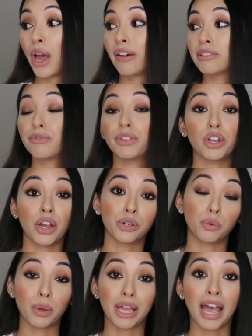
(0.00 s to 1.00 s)
have to figure out
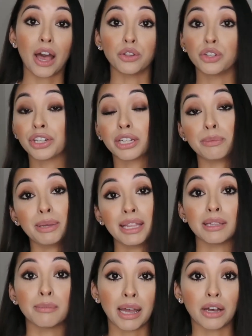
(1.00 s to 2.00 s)
a way how you're going to
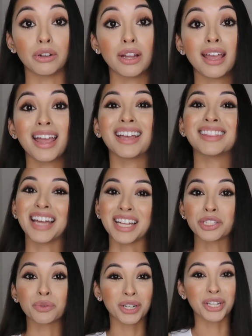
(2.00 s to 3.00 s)
beat them out, and
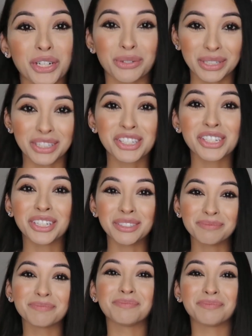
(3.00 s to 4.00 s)
that's where your
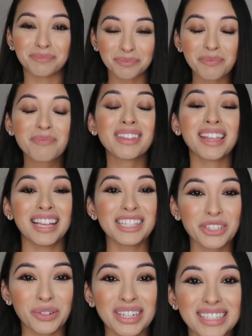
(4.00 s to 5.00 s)
realtor
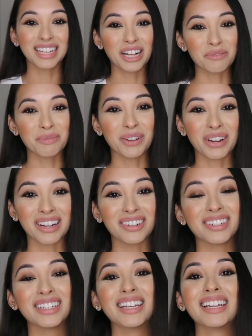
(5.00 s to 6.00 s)
is going to help you
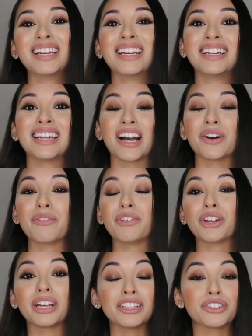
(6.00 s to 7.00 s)
out. Now, if
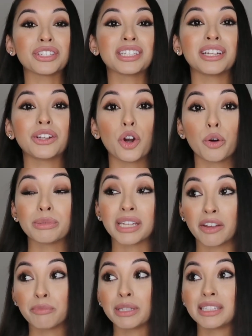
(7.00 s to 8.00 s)
you're interested in homes
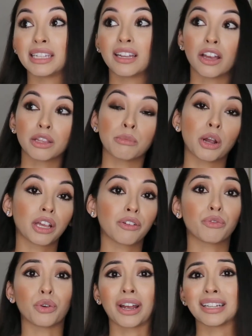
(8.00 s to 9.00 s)
that have been sitting on the
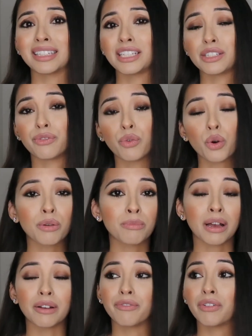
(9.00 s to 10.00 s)
market for at least 4
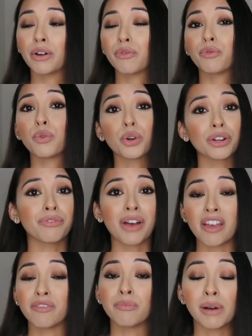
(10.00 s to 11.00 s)
to
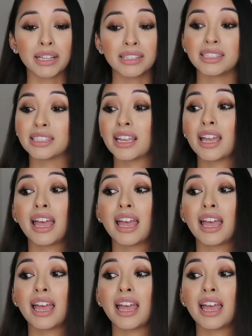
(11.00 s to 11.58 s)
5 months,